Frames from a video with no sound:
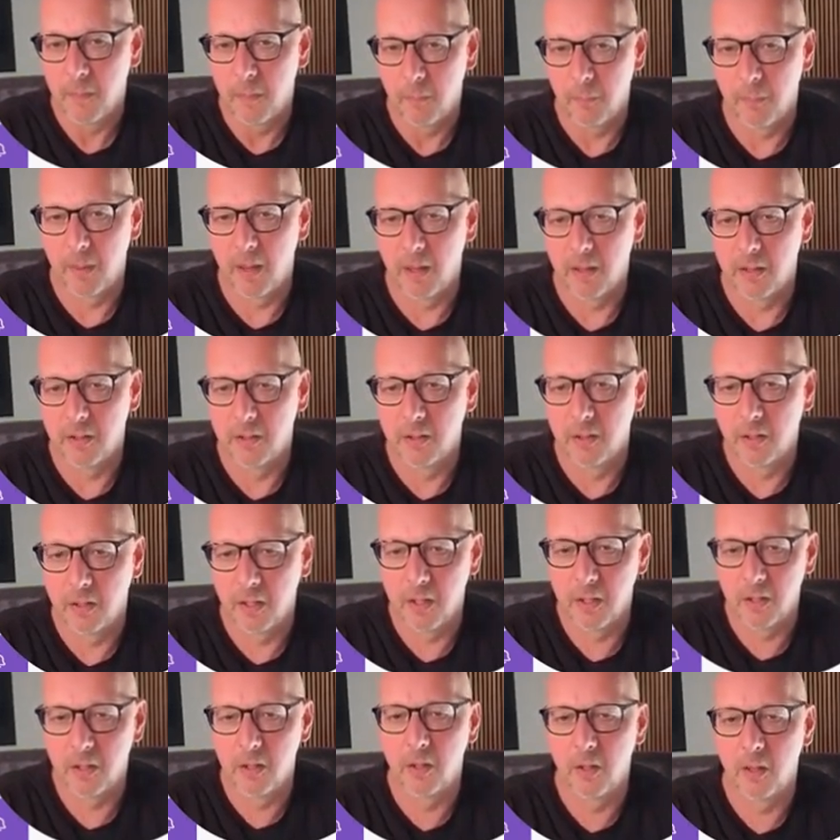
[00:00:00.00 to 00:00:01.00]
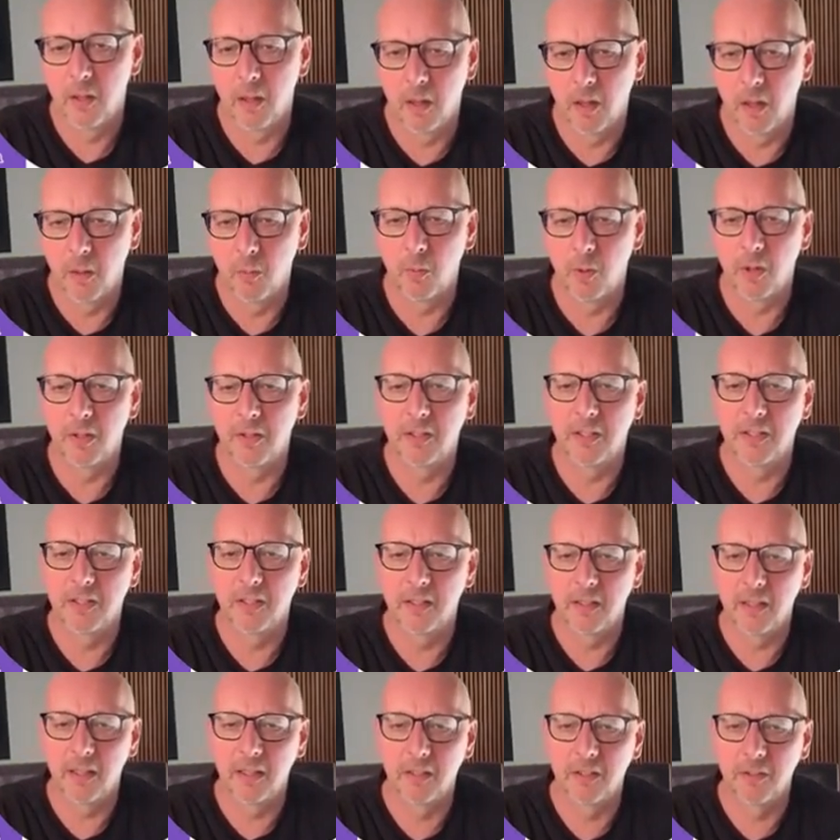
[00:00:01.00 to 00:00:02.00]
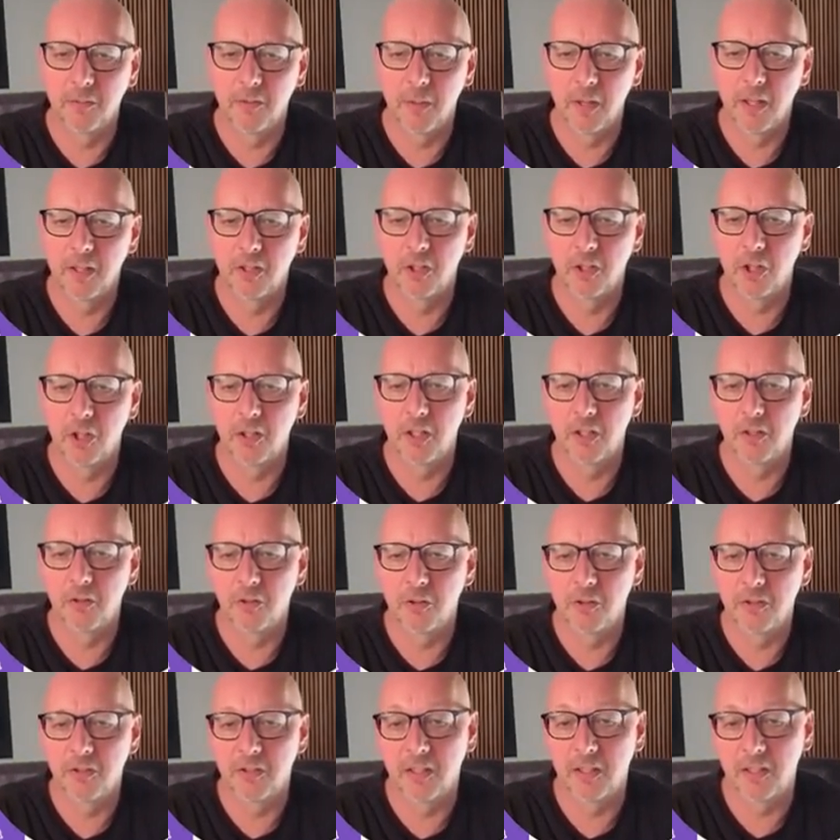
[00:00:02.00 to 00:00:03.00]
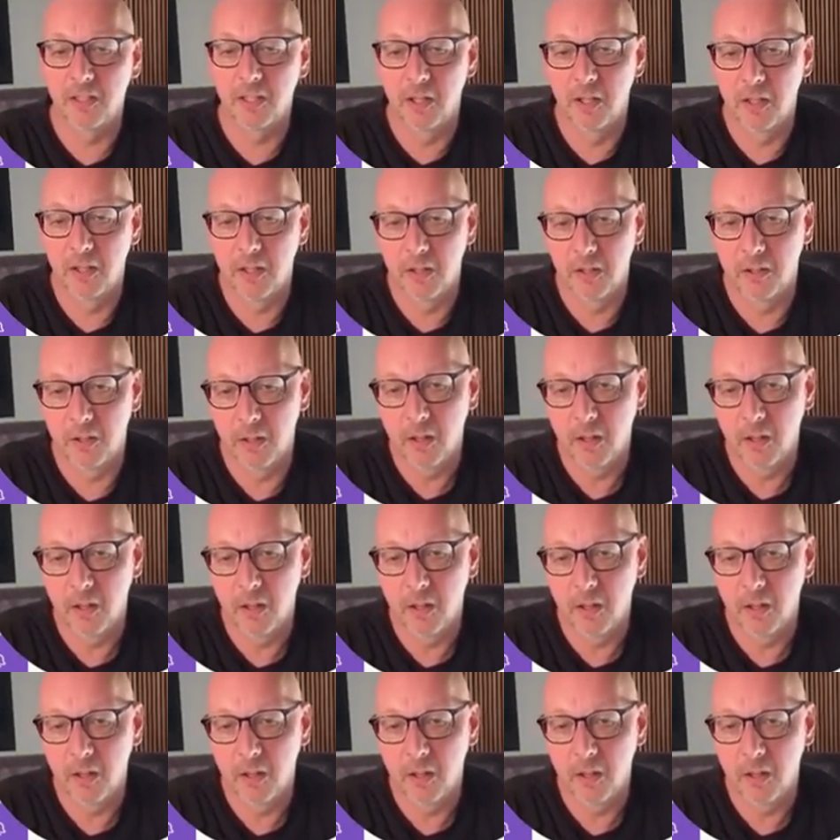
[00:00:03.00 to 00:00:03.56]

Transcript: But what's especially interesting here is